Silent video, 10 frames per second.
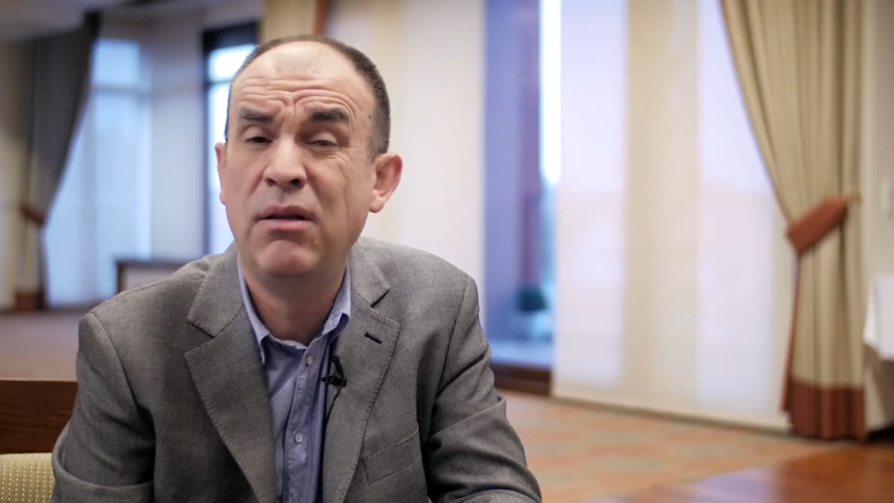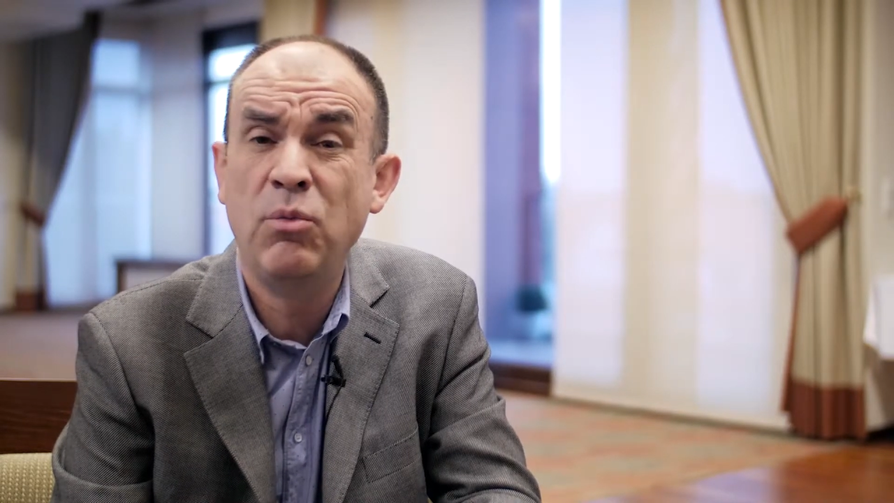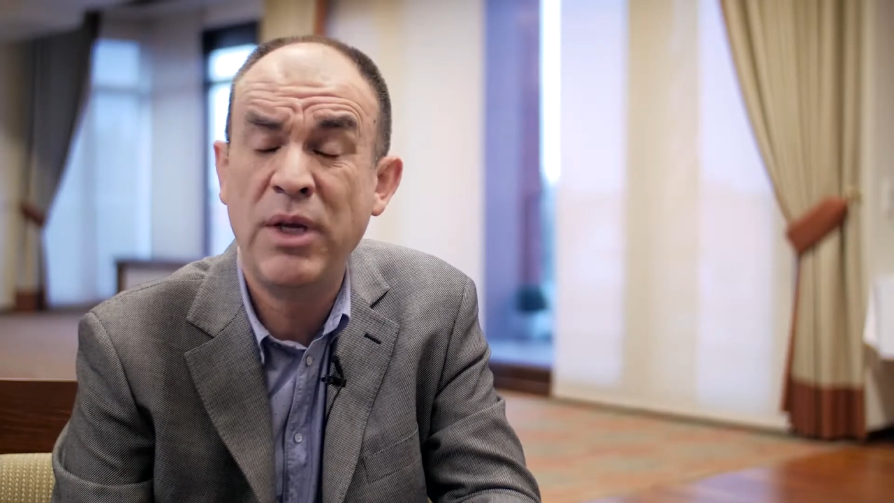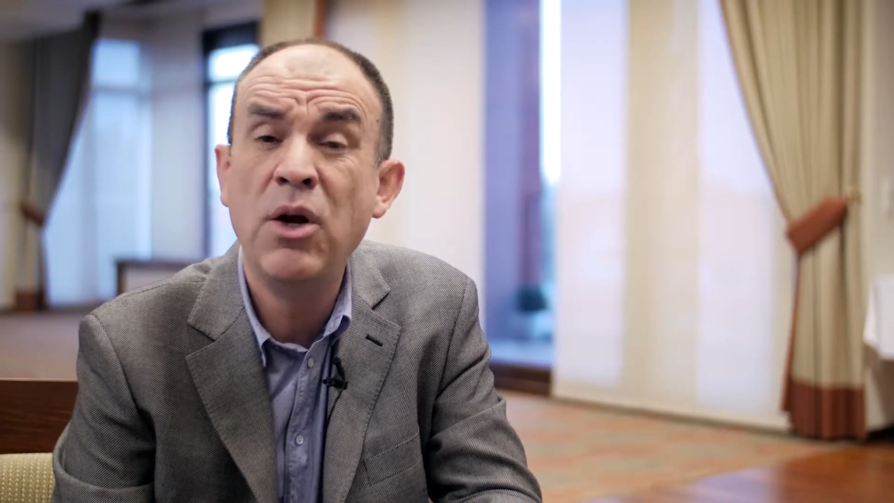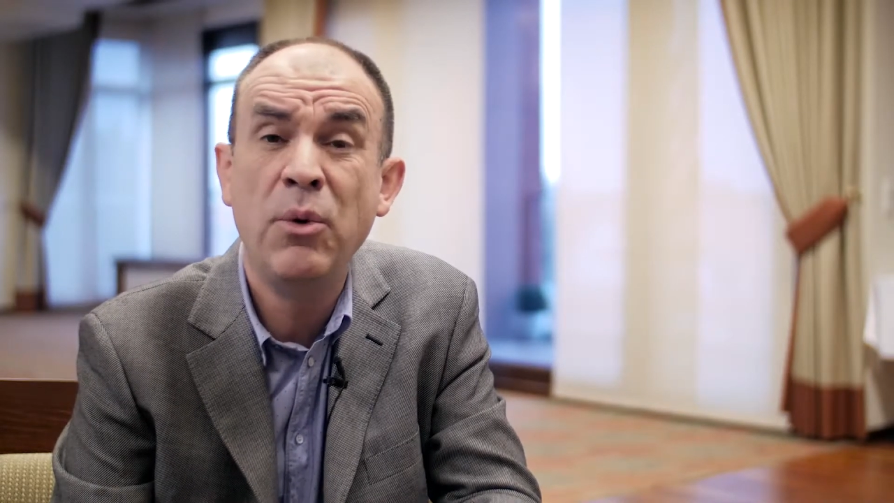
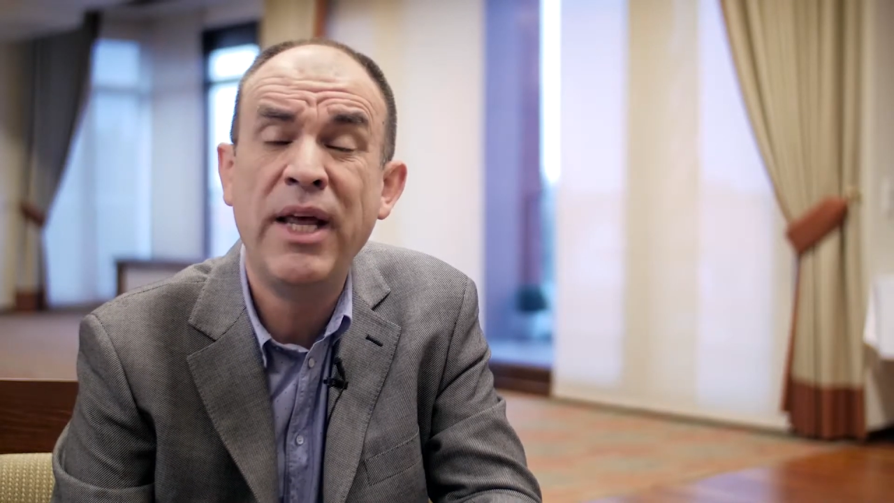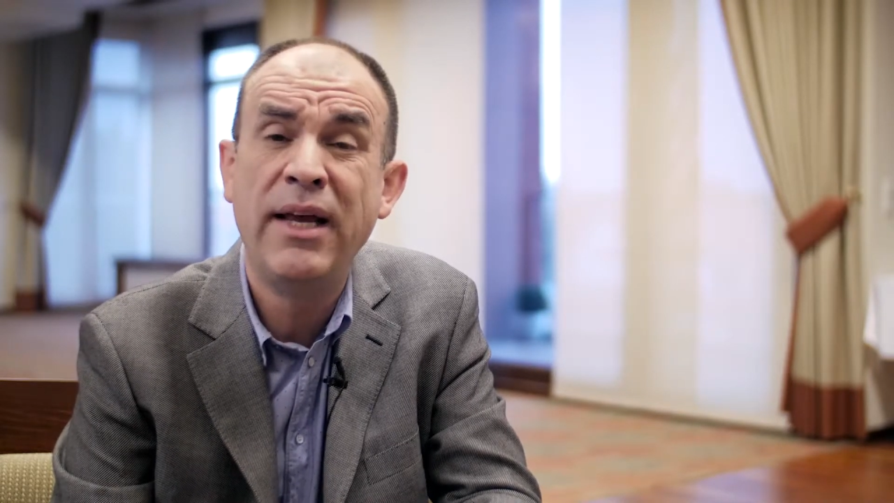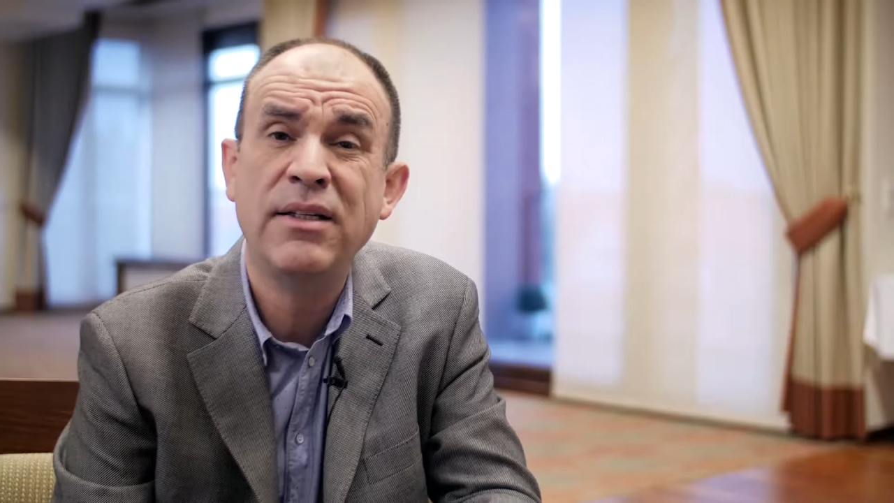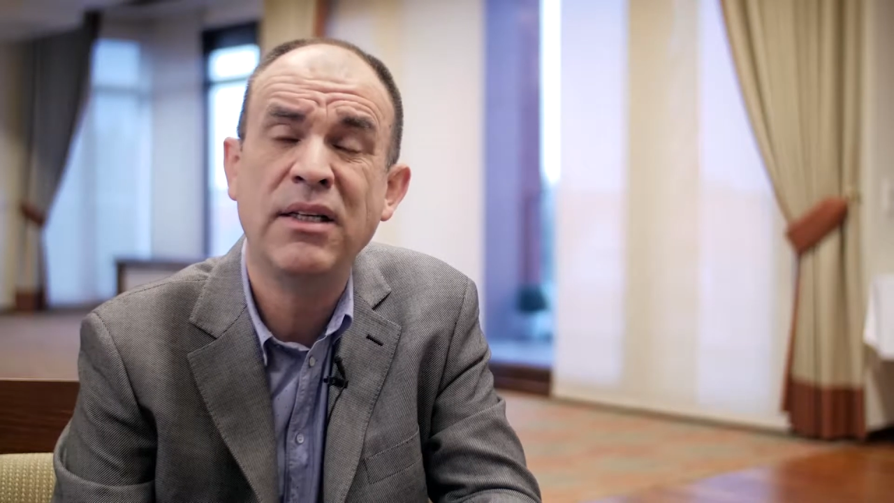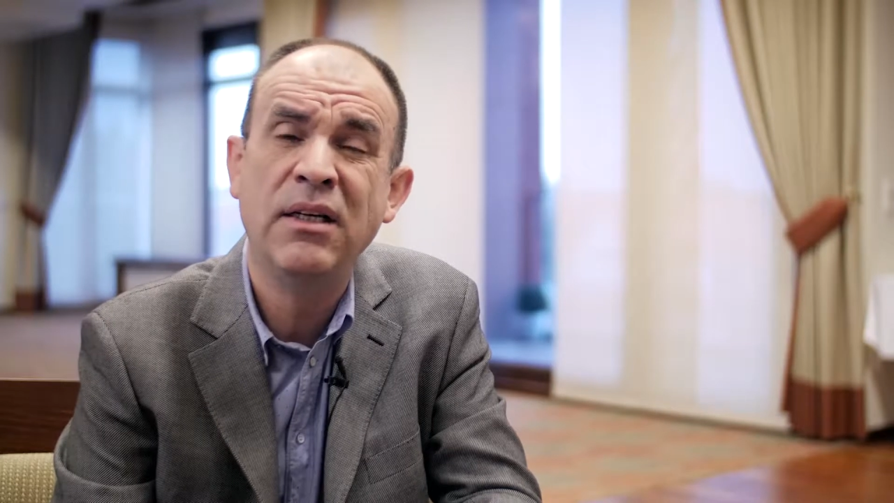we know
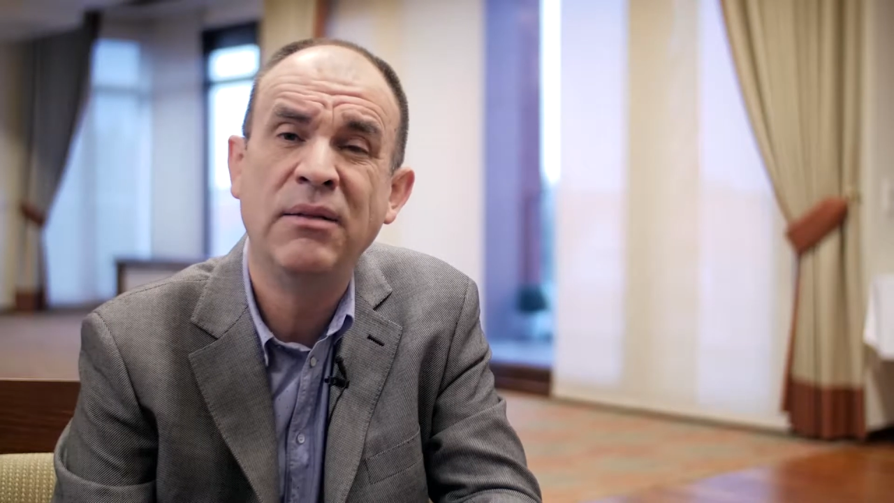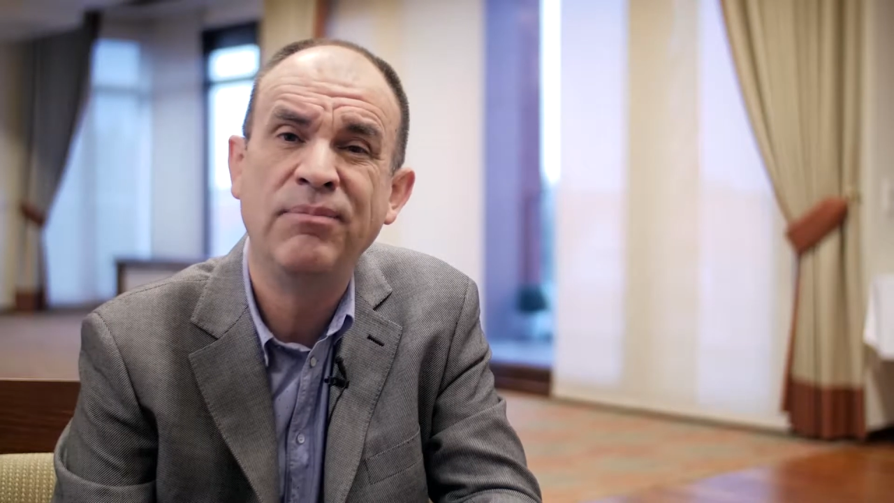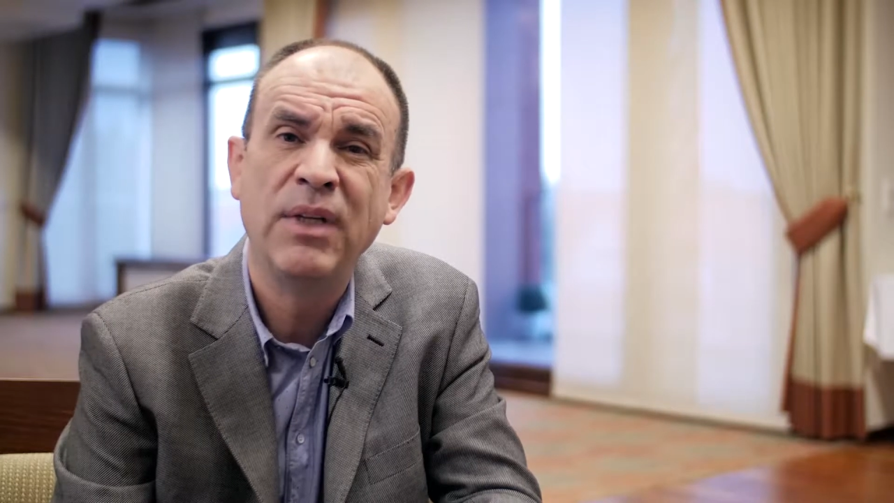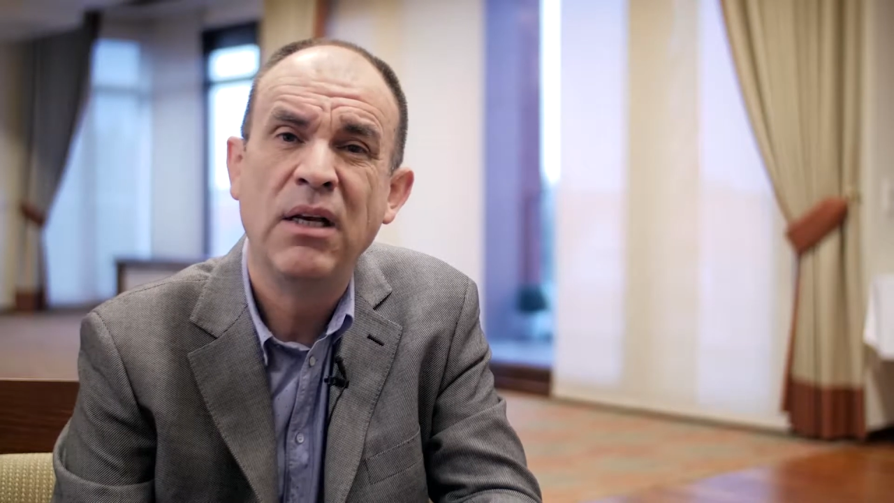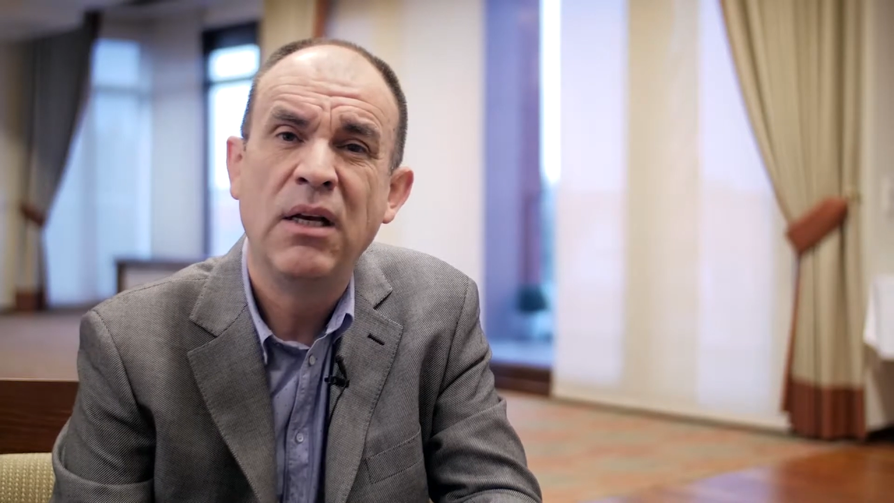that um,